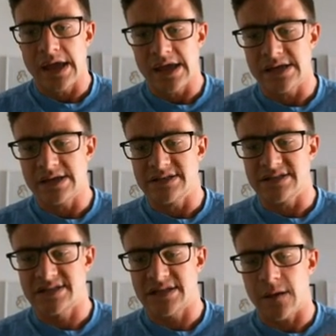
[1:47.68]

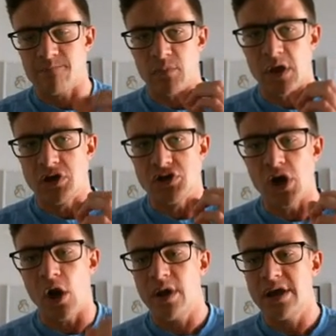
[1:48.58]
is
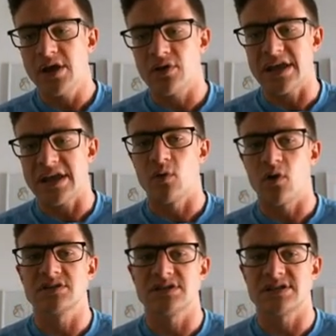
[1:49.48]
knowing your
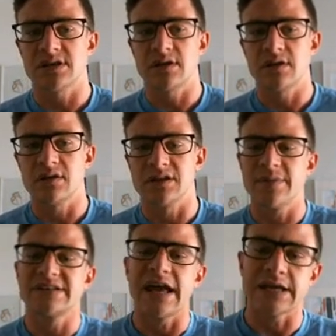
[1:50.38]
keywords. Let
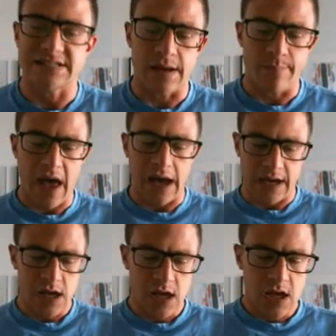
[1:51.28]
me take a step back.